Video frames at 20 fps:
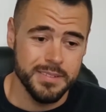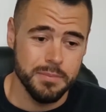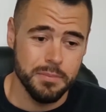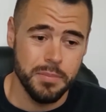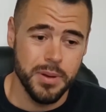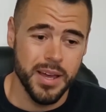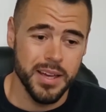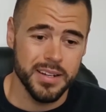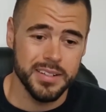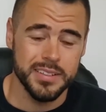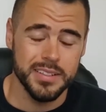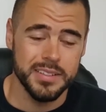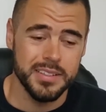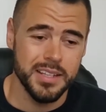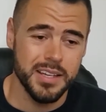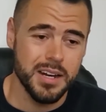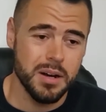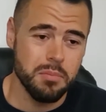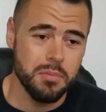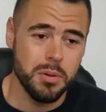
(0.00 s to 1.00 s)
back in the
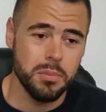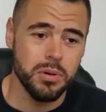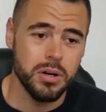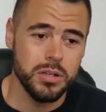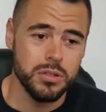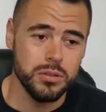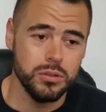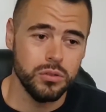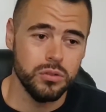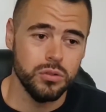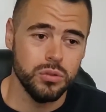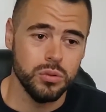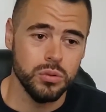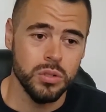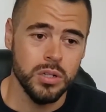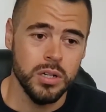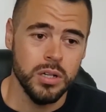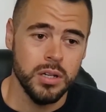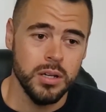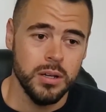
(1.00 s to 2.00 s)
day, I remember
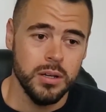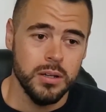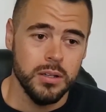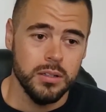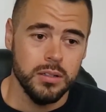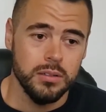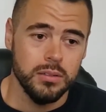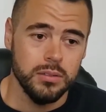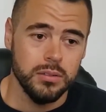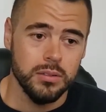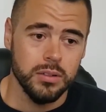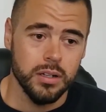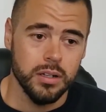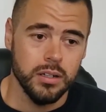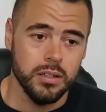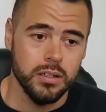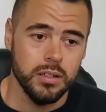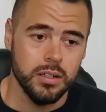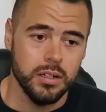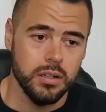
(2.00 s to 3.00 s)

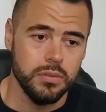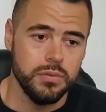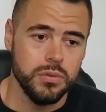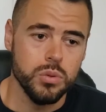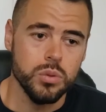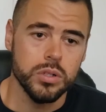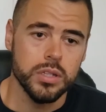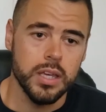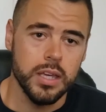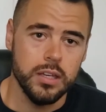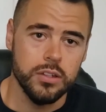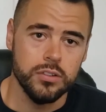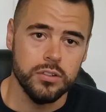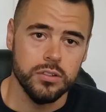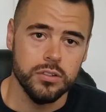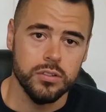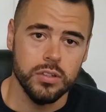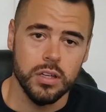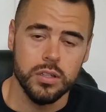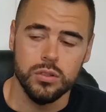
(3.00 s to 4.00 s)
a few
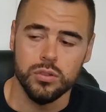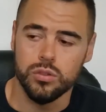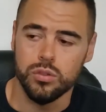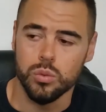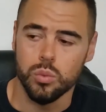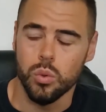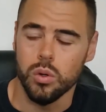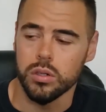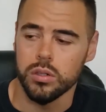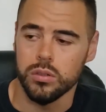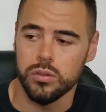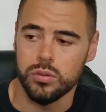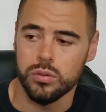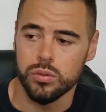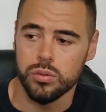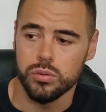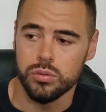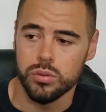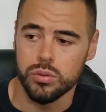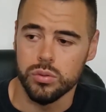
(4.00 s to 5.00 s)
occasions, I used to walk into a
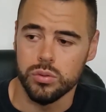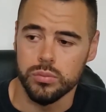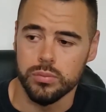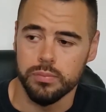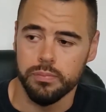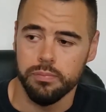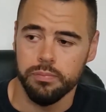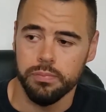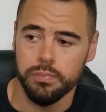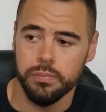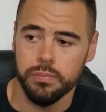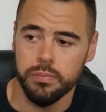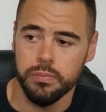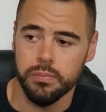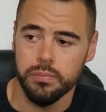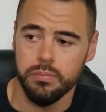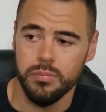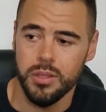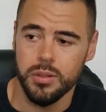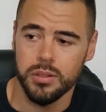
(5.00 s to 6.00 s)
room,
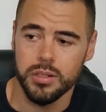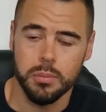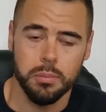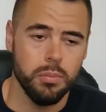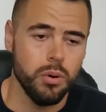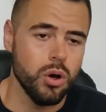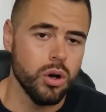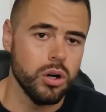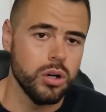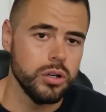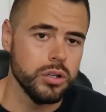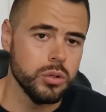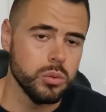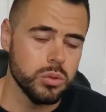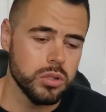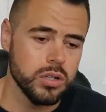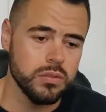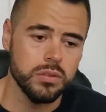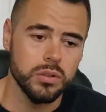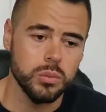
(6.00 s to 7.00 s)
maybe like a party or
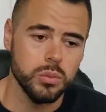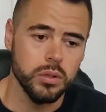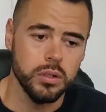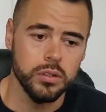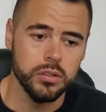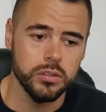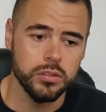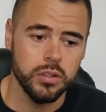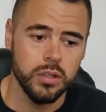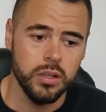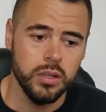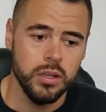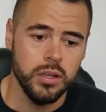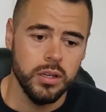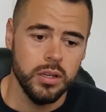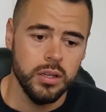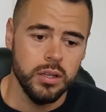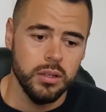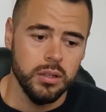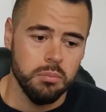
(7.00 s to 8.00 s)
whatever it was.
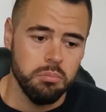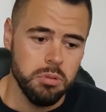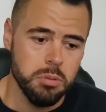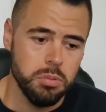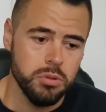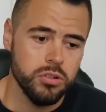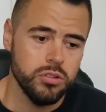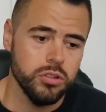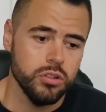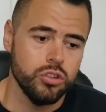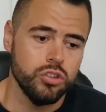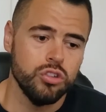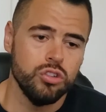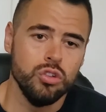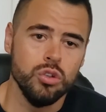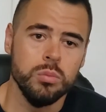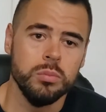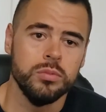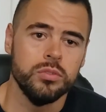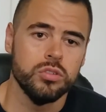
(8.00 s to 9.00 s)
People just
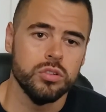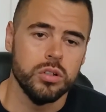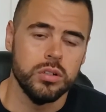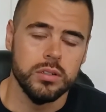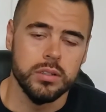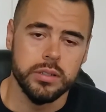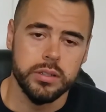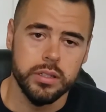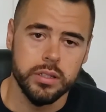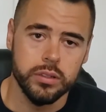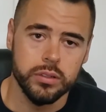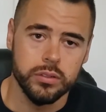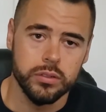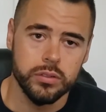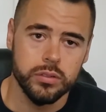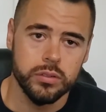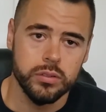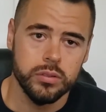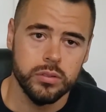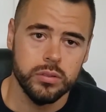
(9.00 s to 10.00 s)
assume certain
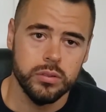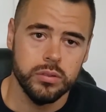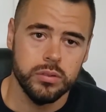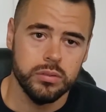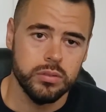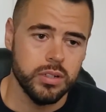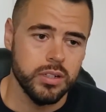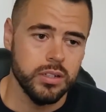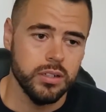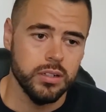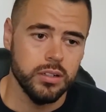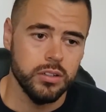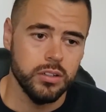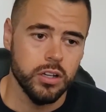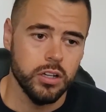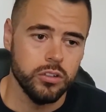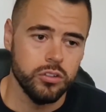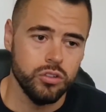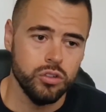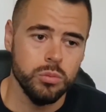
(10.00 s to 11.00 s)
things, right?
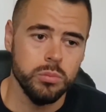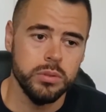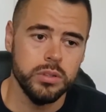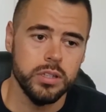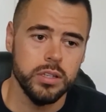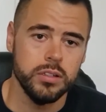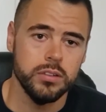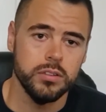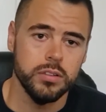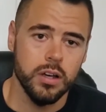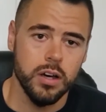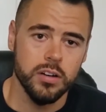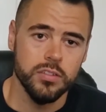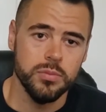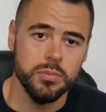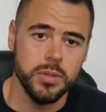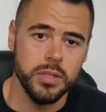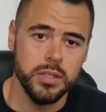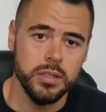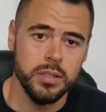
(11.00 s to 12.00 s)
Assume things of
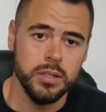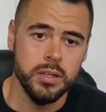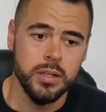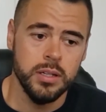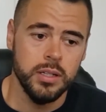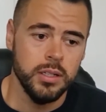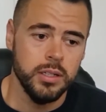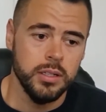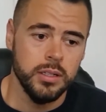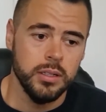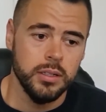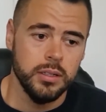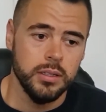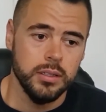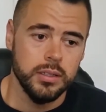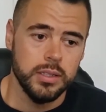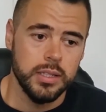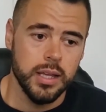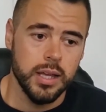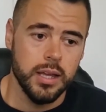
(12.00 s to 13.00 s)
me
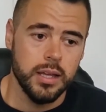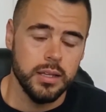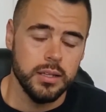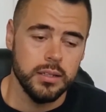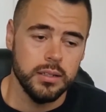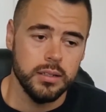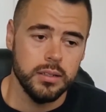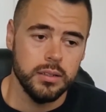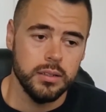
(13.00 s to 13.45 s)
that